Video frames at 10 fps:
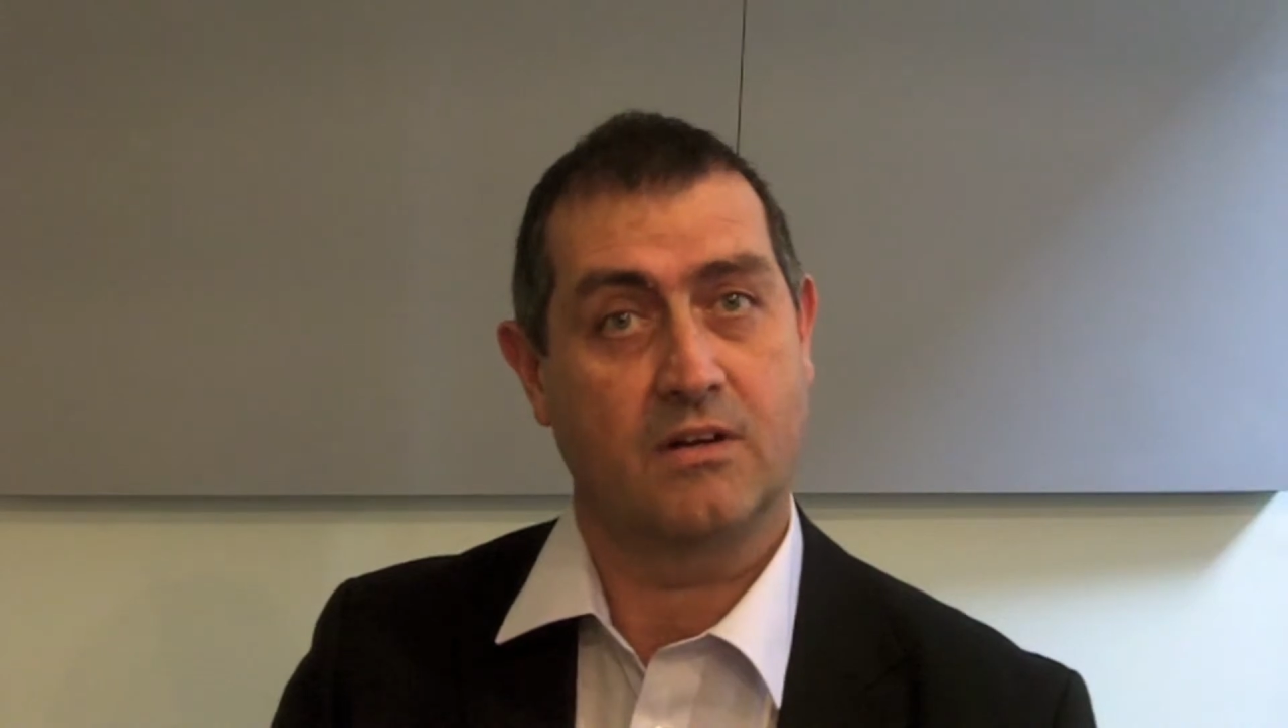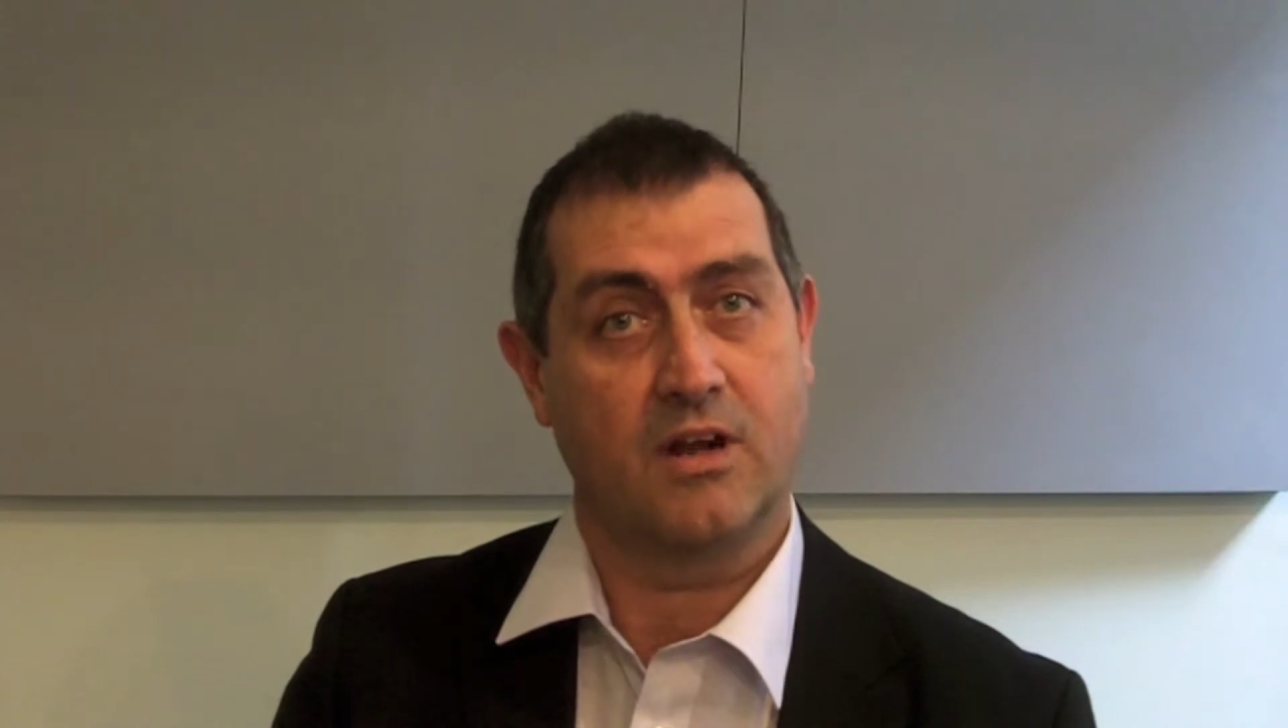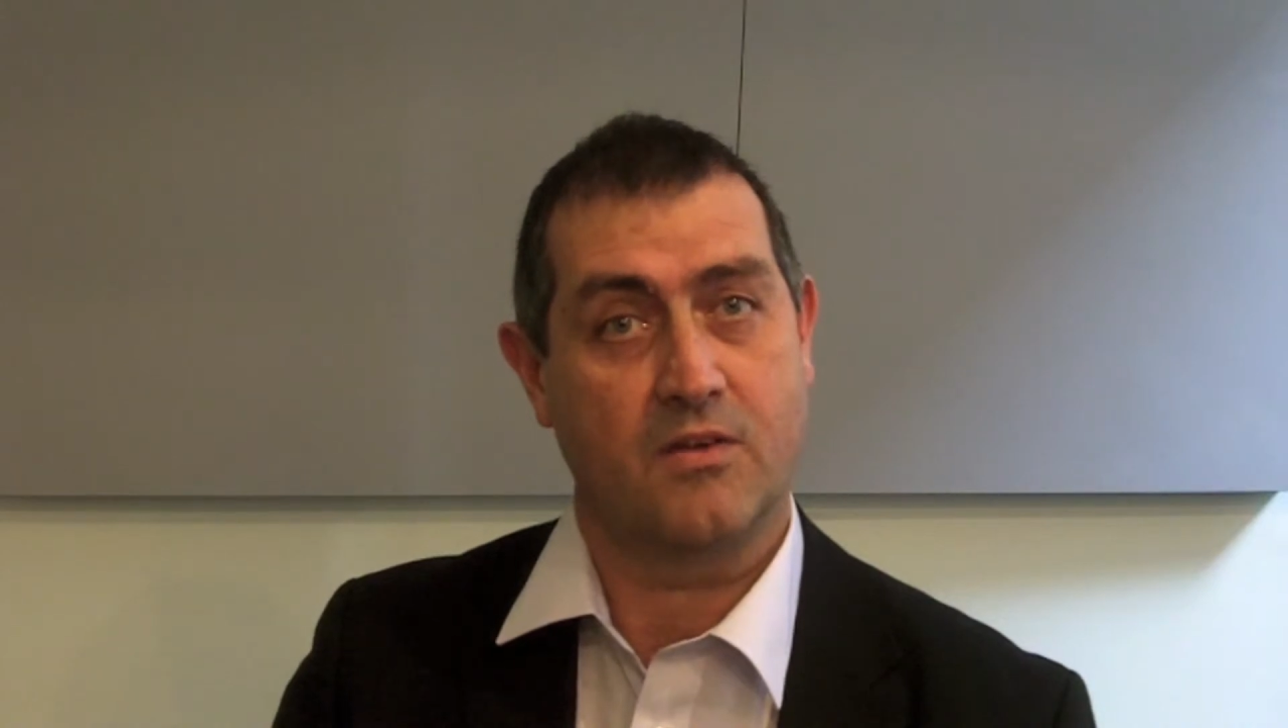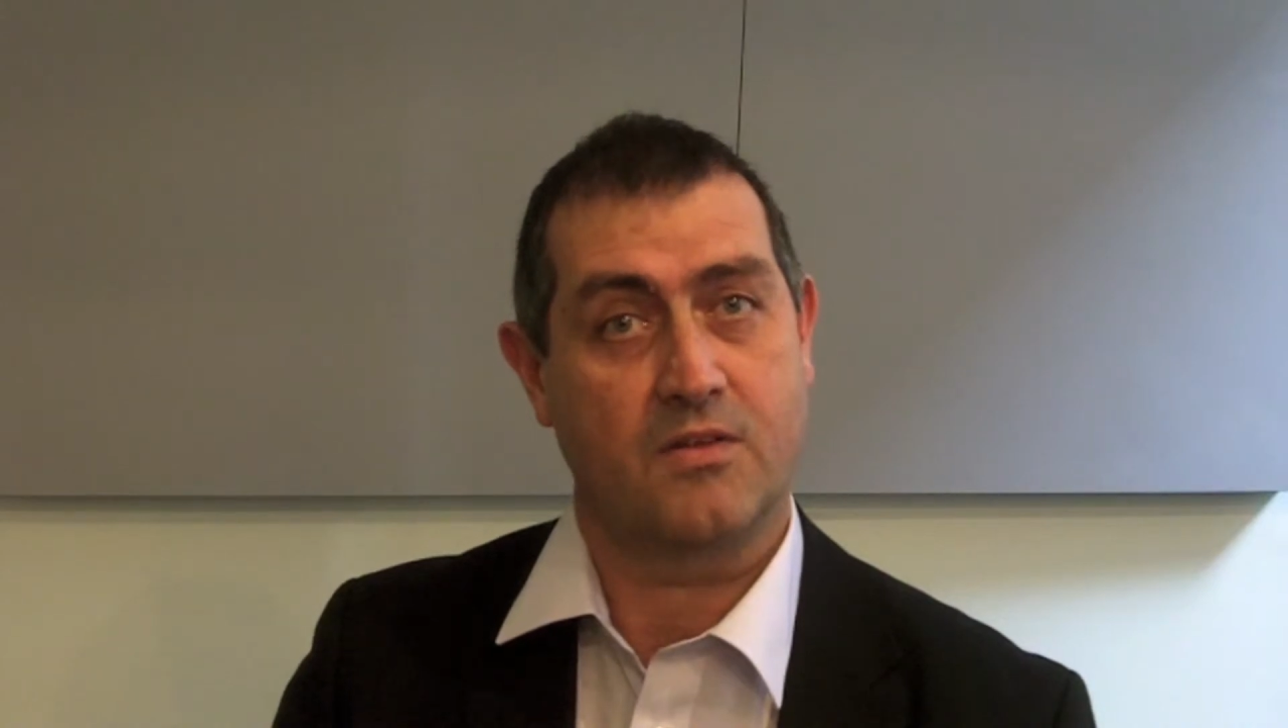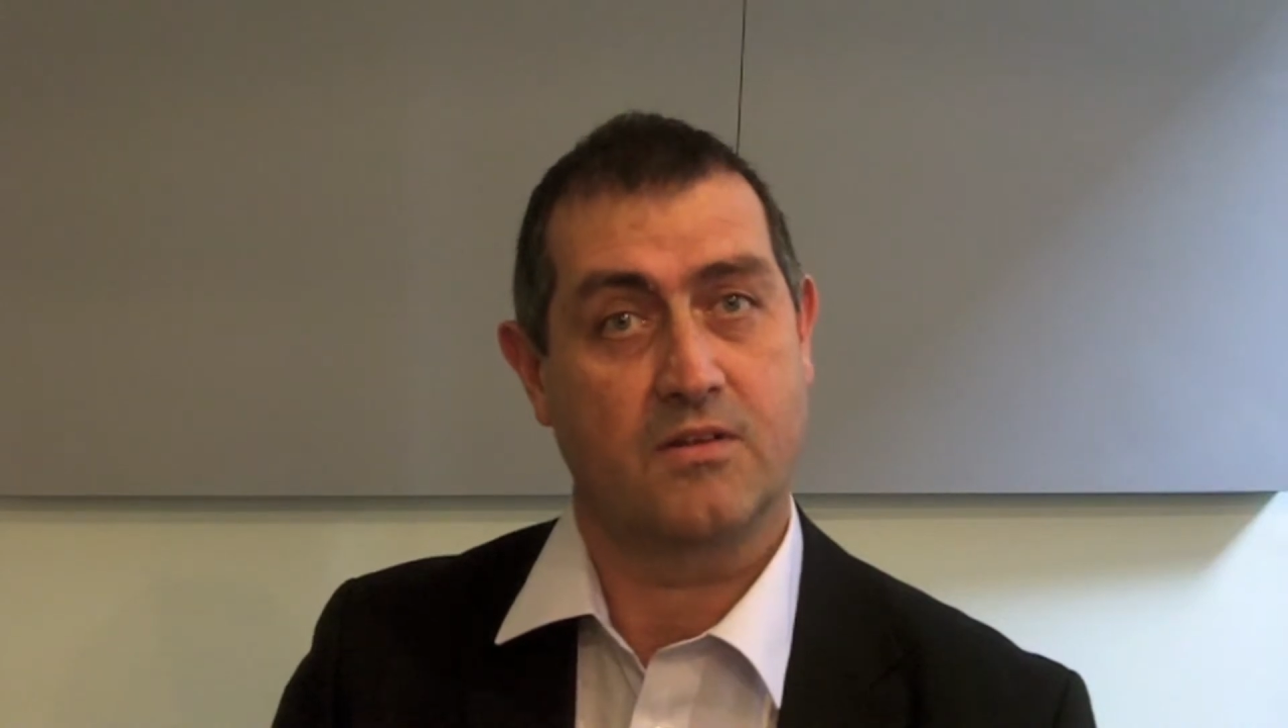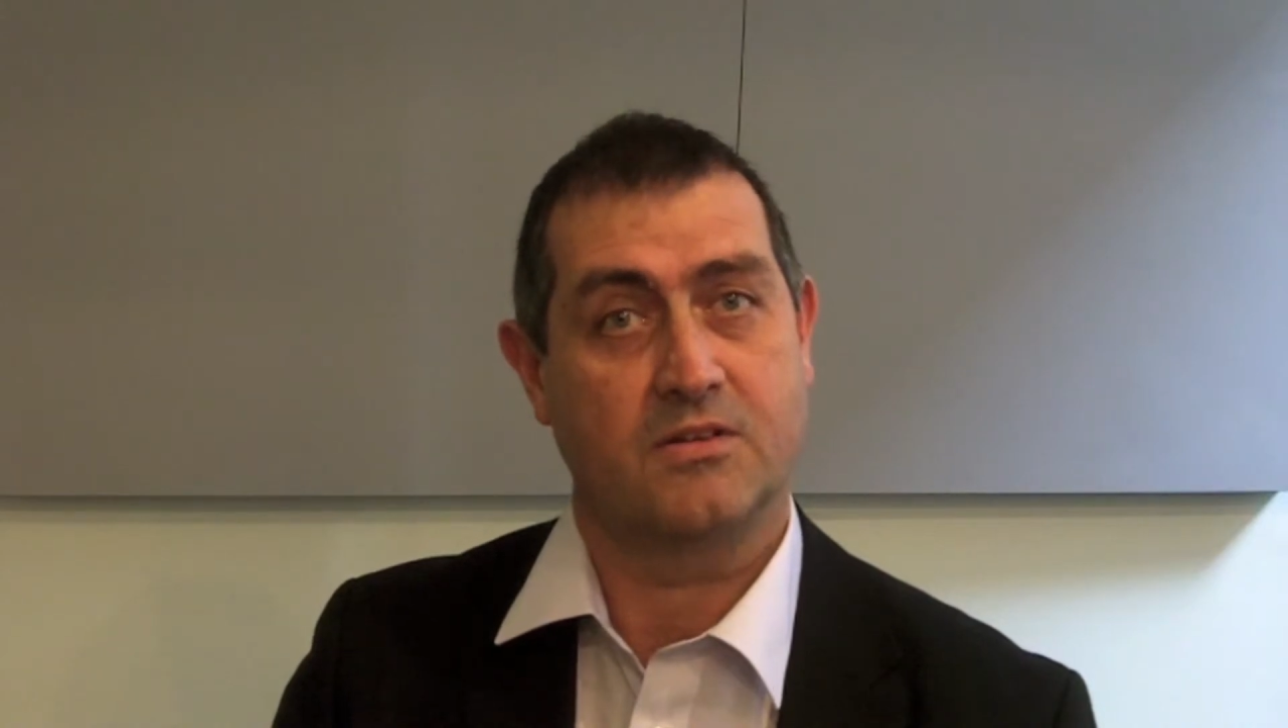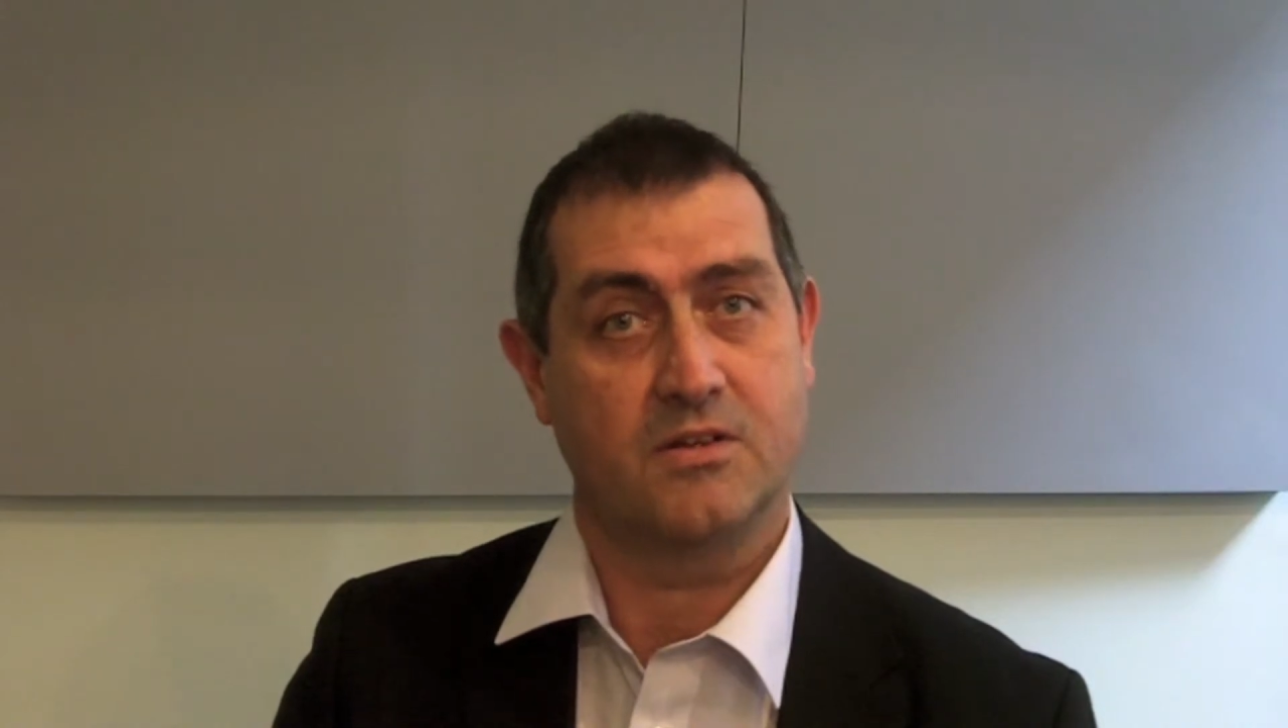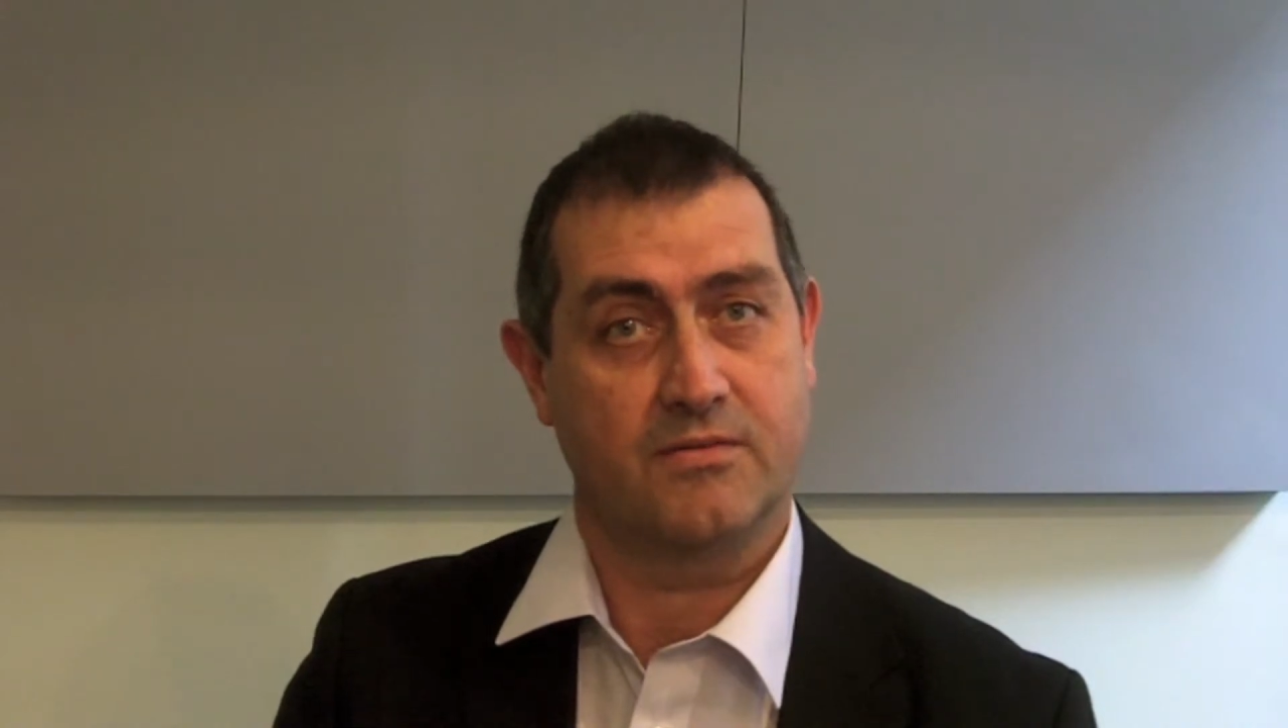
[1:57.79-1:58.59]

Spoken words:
closer to